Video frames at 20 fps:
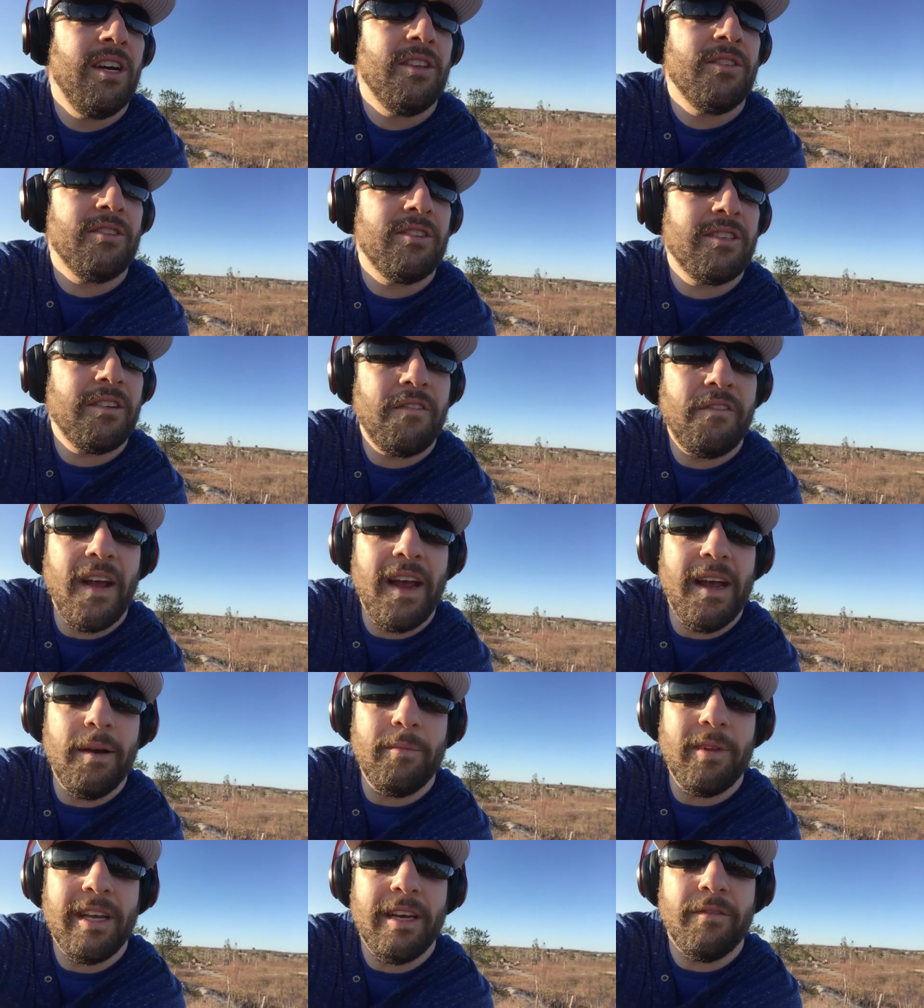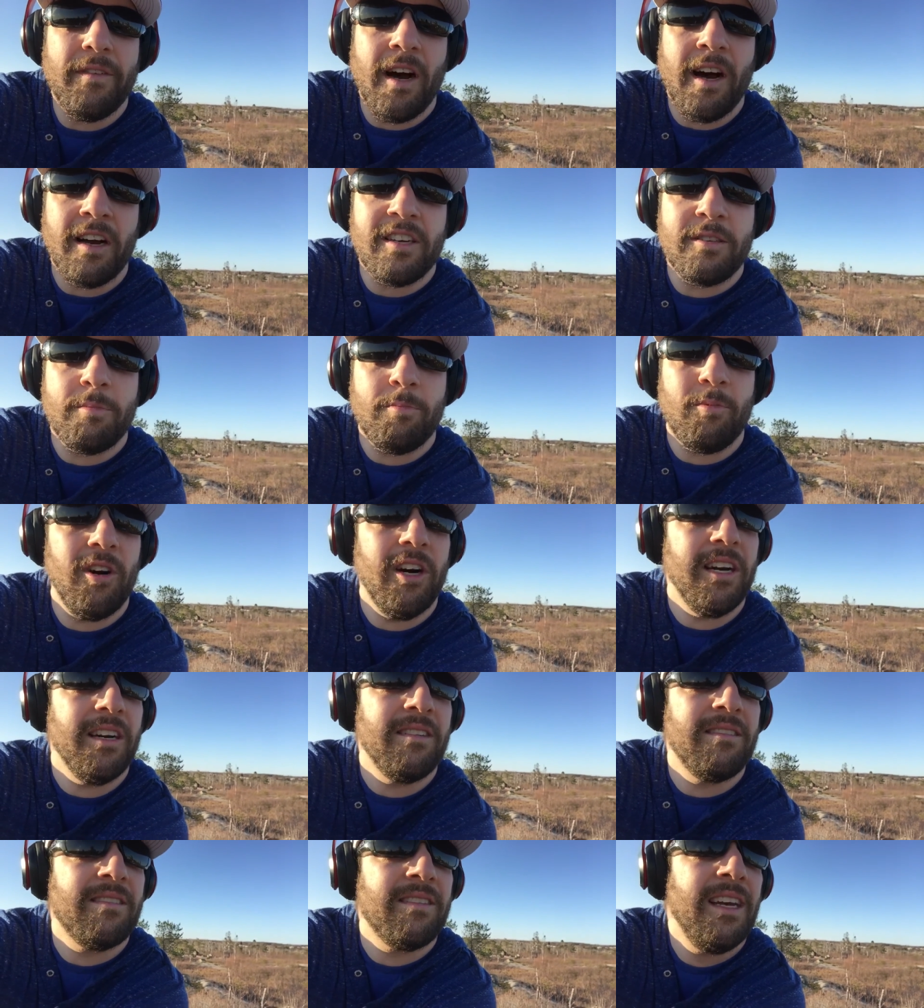There's a family of
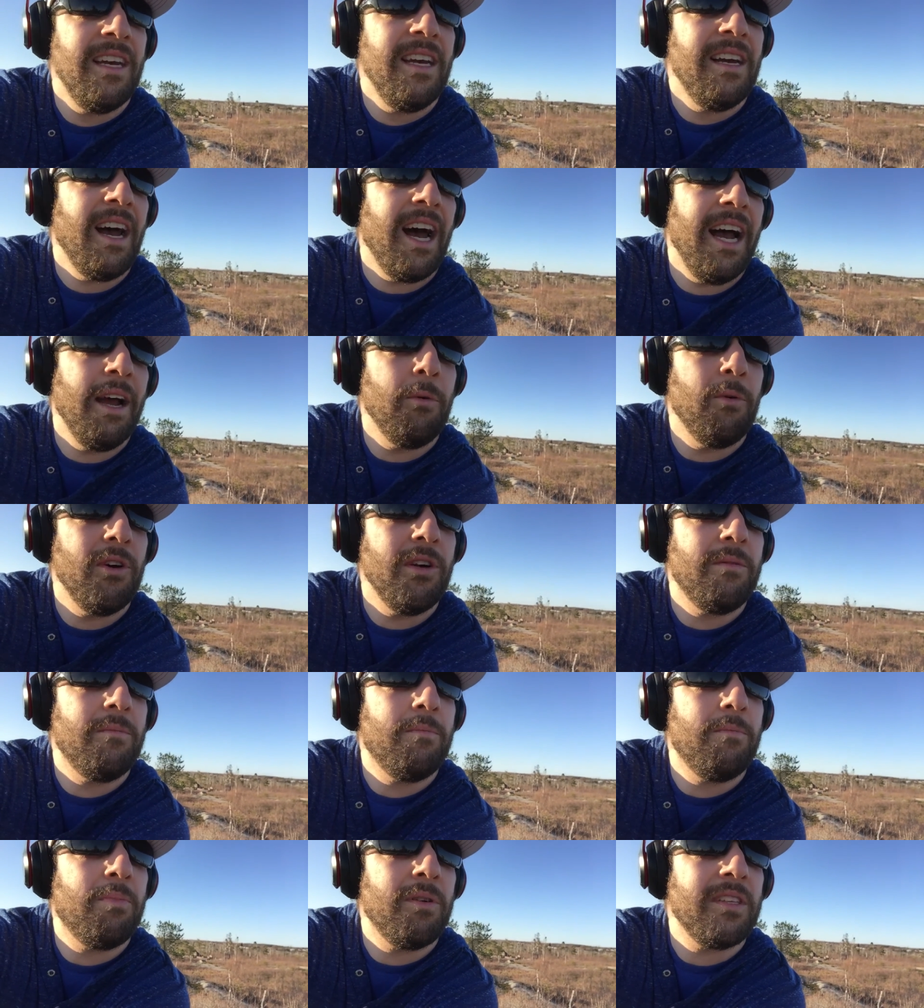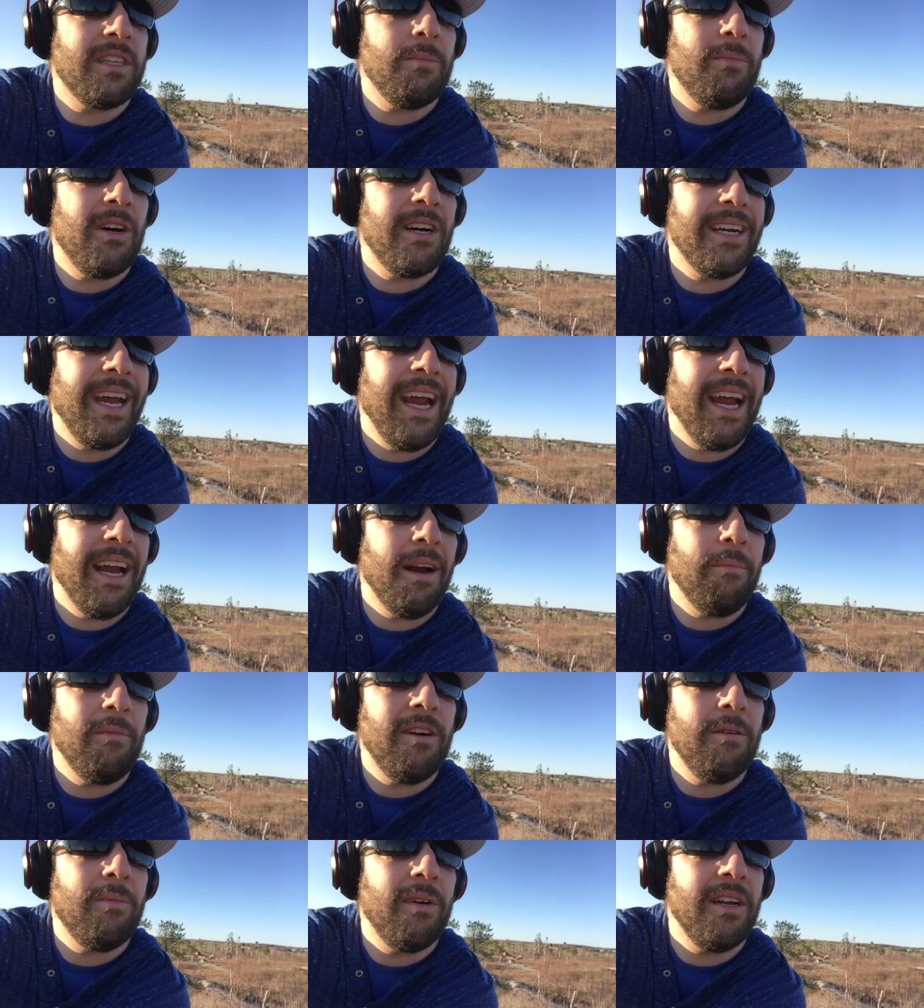ospreys. I would put them on
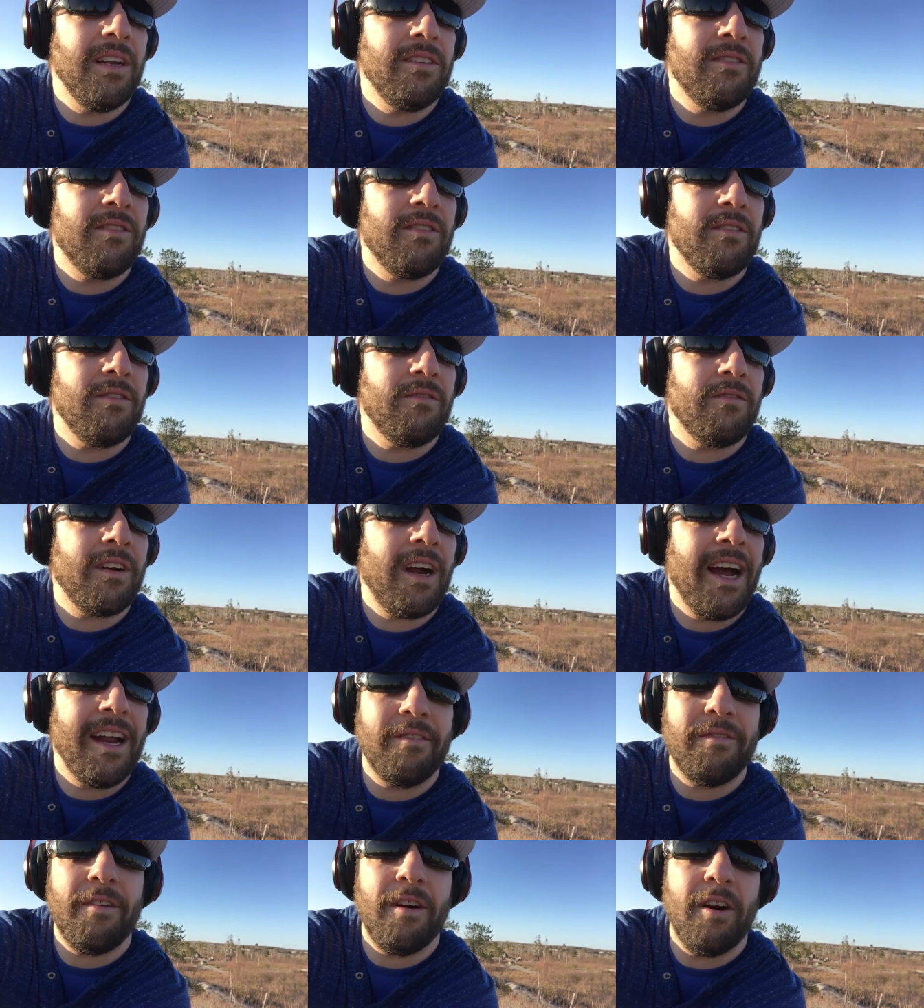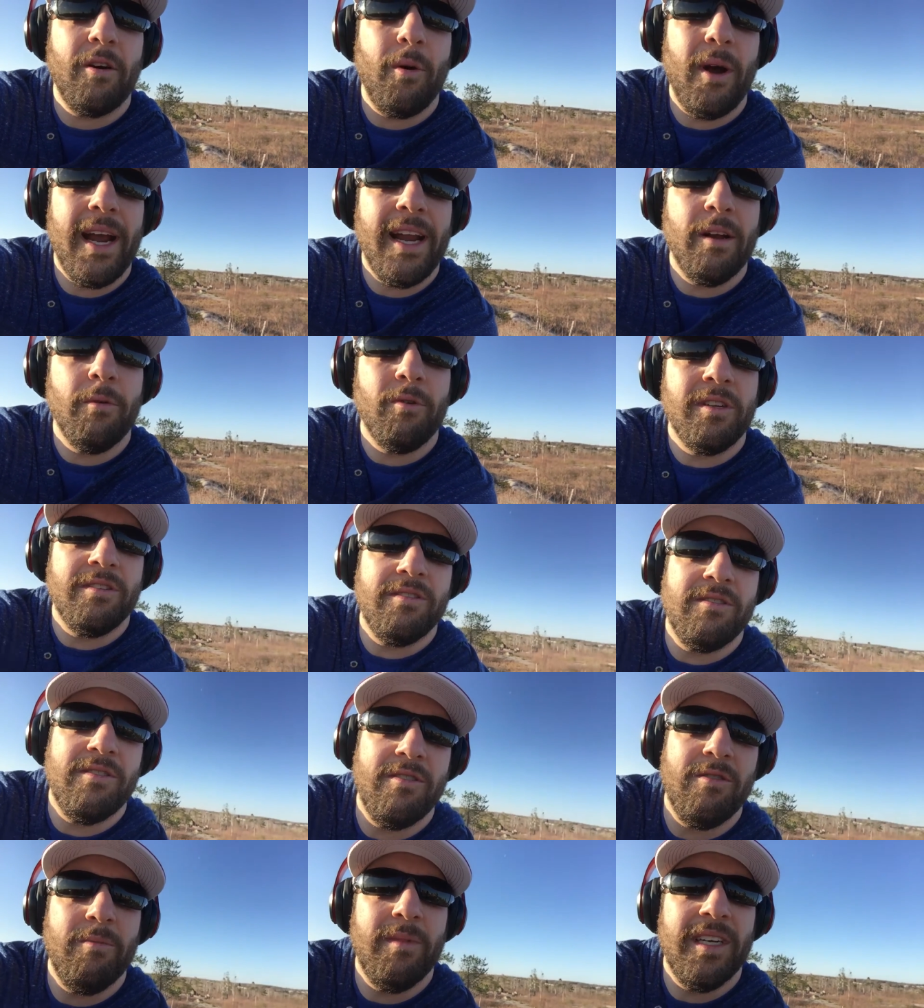camera, but they're kind of far away and it wouldn't
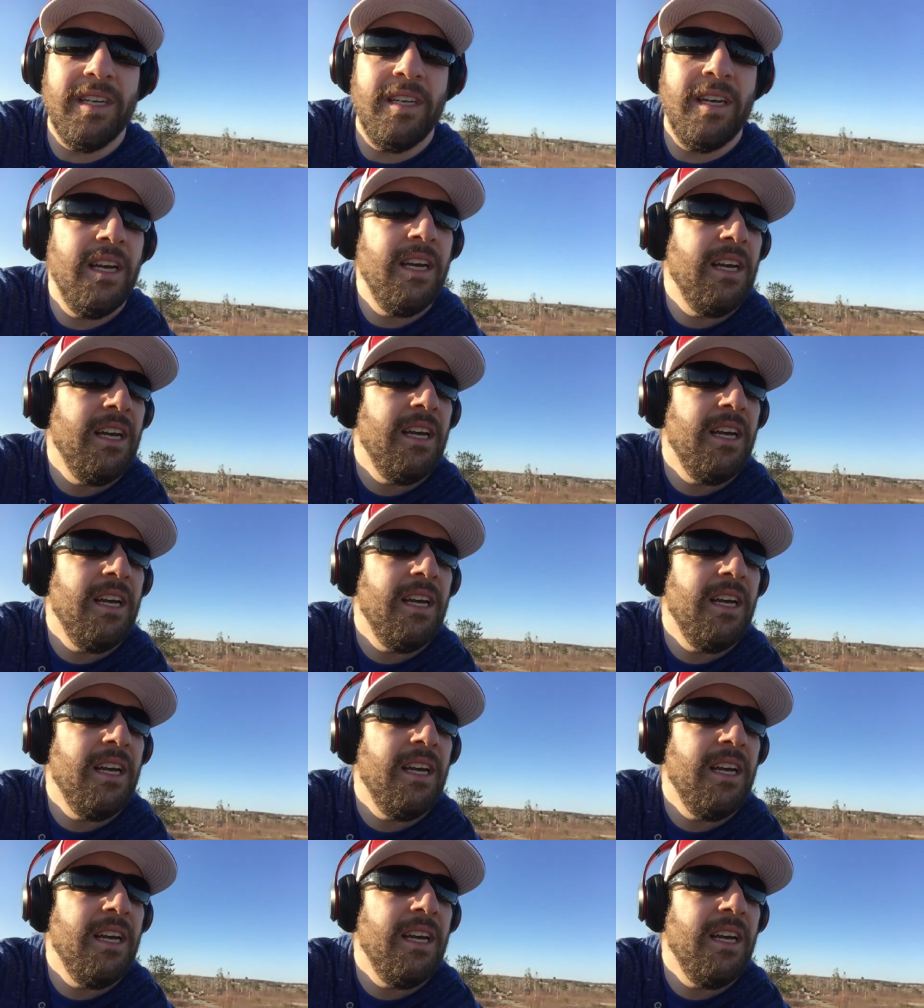zoom in.